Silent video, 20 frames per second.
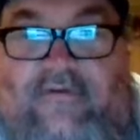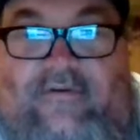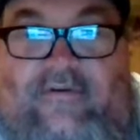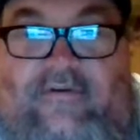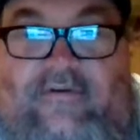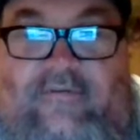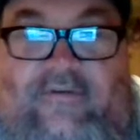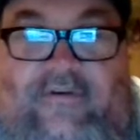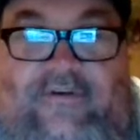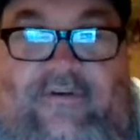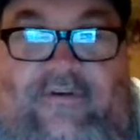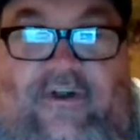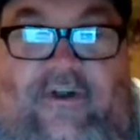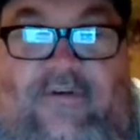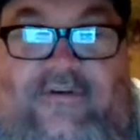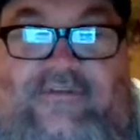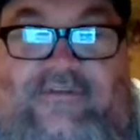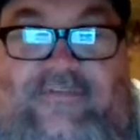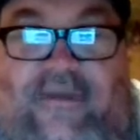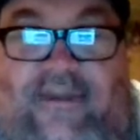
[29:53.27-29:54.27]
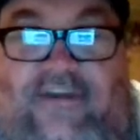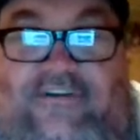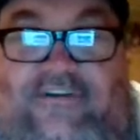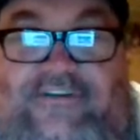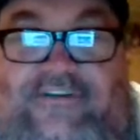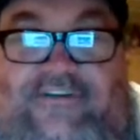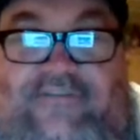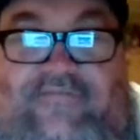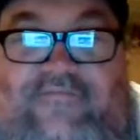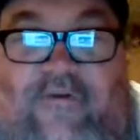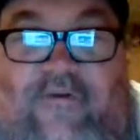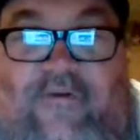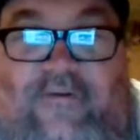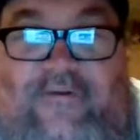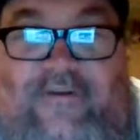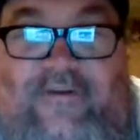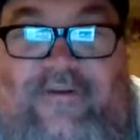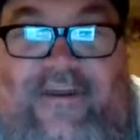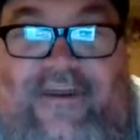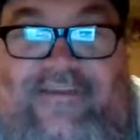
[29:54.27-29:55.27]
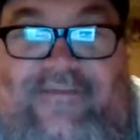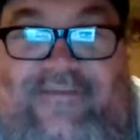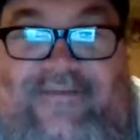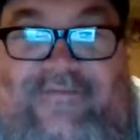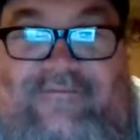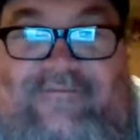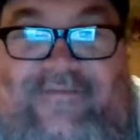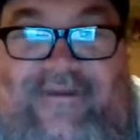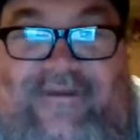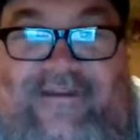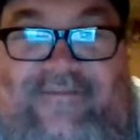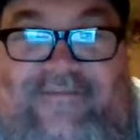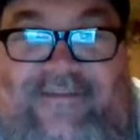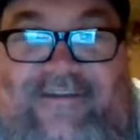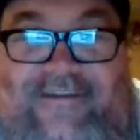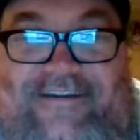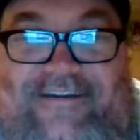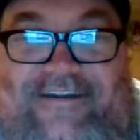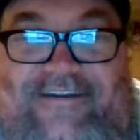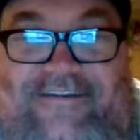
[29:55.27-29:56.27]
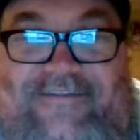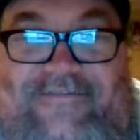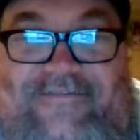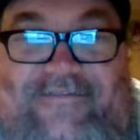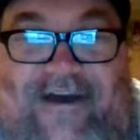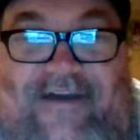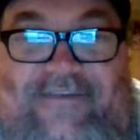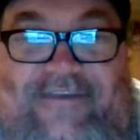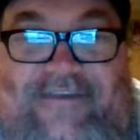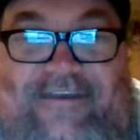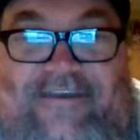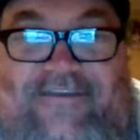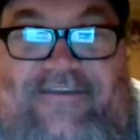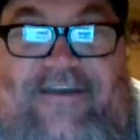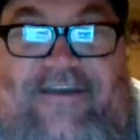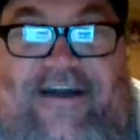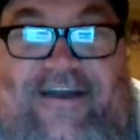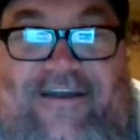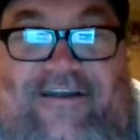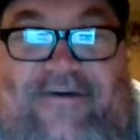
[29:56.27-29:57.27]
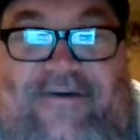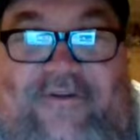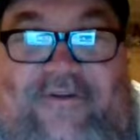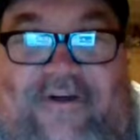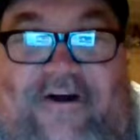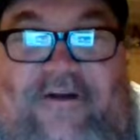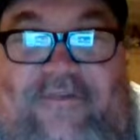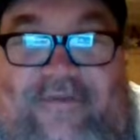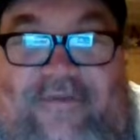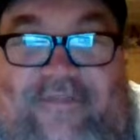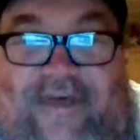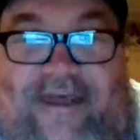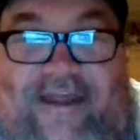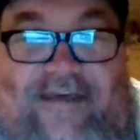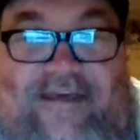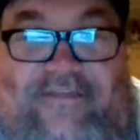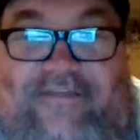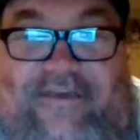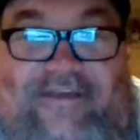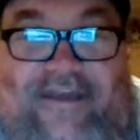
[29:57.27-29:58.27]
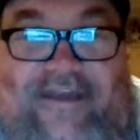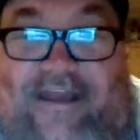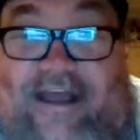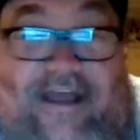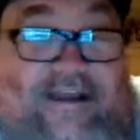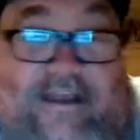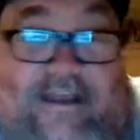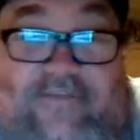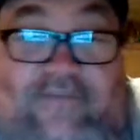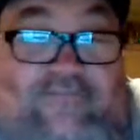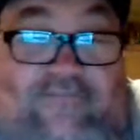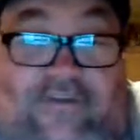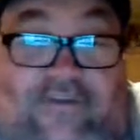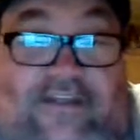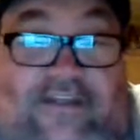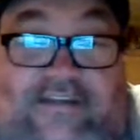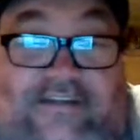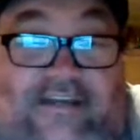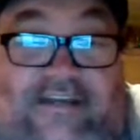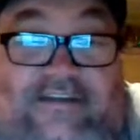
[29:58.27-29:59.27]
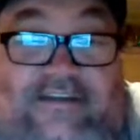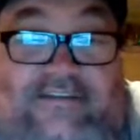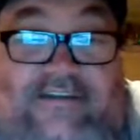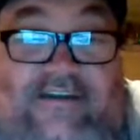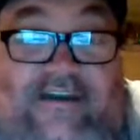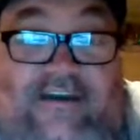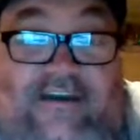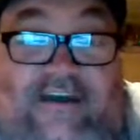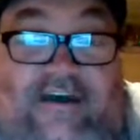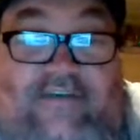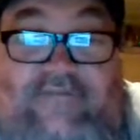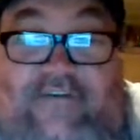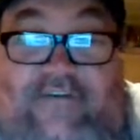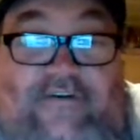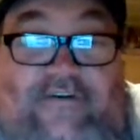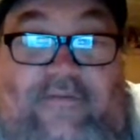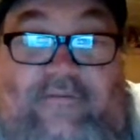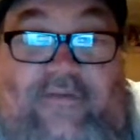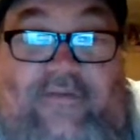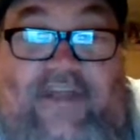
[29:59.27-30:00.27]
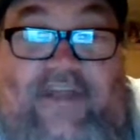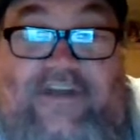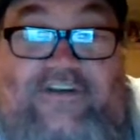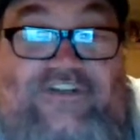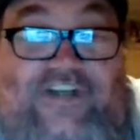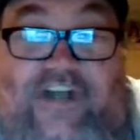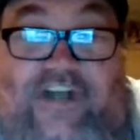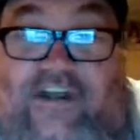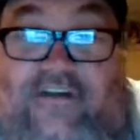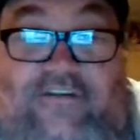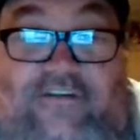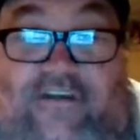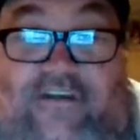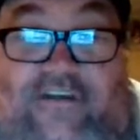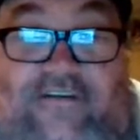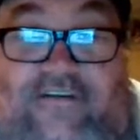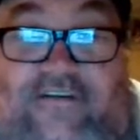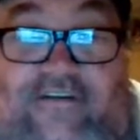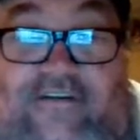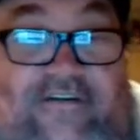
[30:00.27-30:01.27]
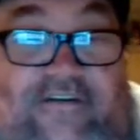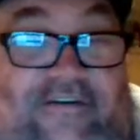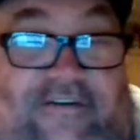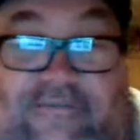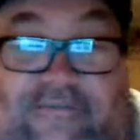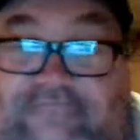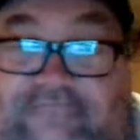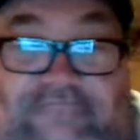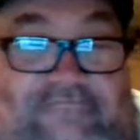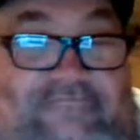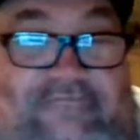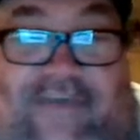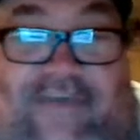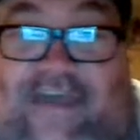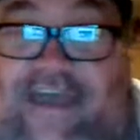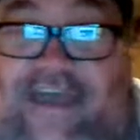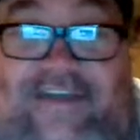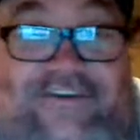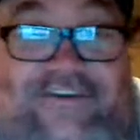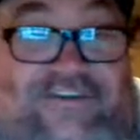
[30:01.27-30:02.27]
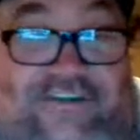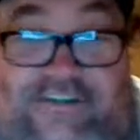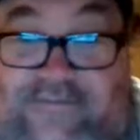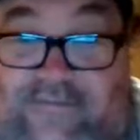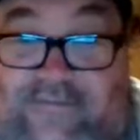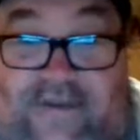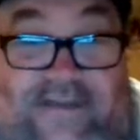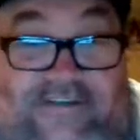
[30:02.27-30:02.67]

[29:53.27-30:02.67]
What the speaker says: well, you can always make yourself more when you need them. But I mean, I think you got it going on with that. I think it really takes a very plain Jane thing and just makes